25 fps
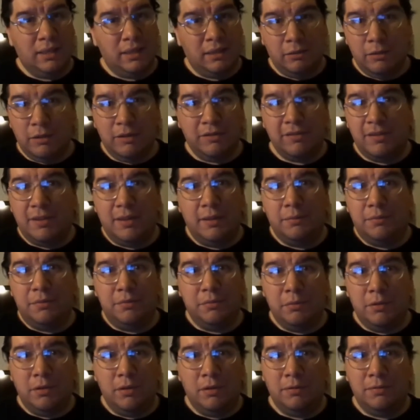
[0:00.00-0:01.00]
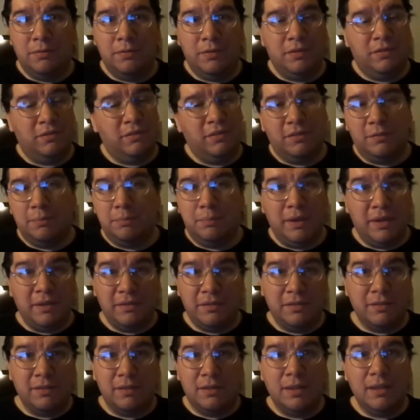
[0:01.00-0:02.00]
Yeah, Chris Hemsworth is just
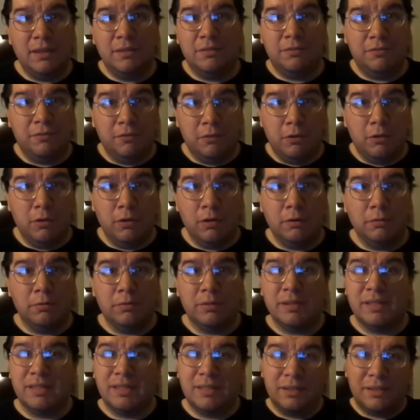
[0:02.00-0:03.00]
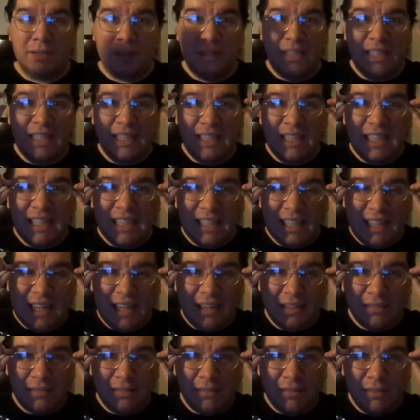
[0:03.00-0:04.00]
basically Thor with geeky
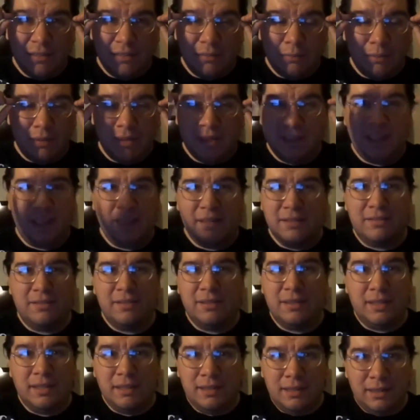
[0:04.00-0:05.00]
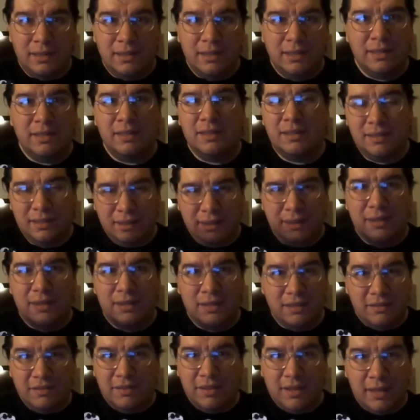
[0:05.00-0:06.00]
glasses, but he acts like a hunk.
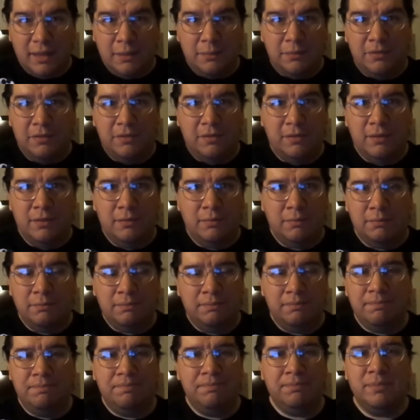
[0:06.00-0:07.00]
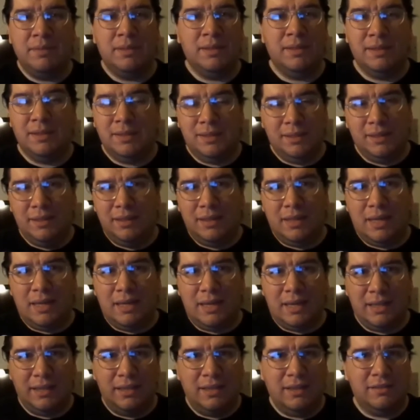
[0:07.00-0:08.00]
He's handsome. Yeah,
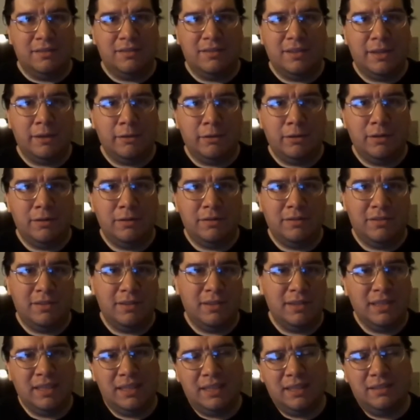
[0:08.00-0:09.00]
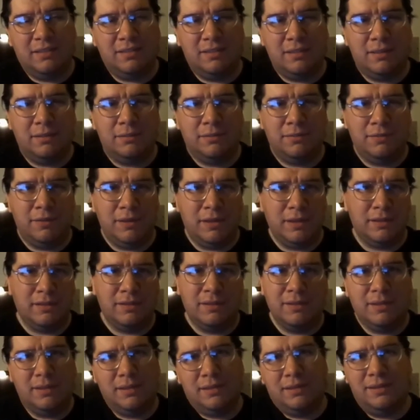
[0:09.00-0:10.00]
I, I guess Erin suddenly gets an
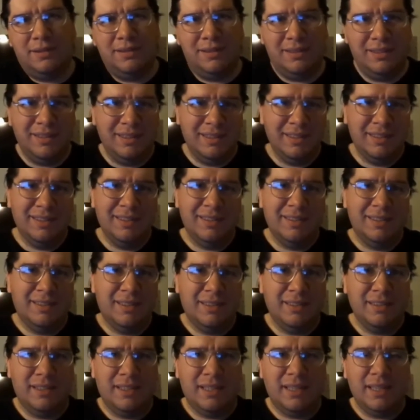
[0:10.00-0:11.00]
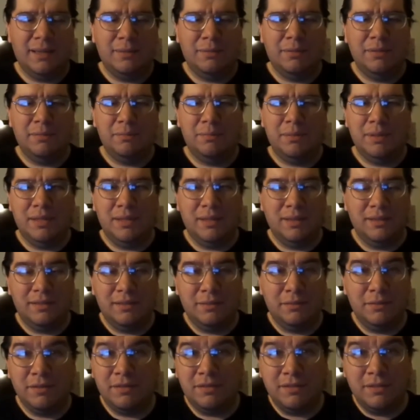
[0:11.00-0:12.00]
effect on on Kevin
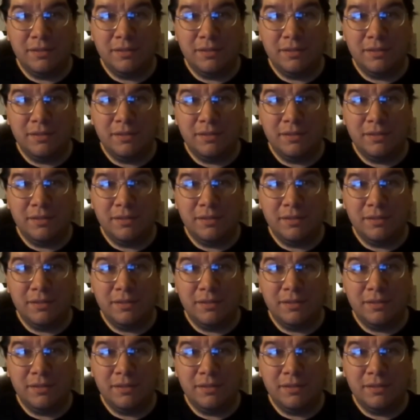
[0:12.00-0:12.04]
because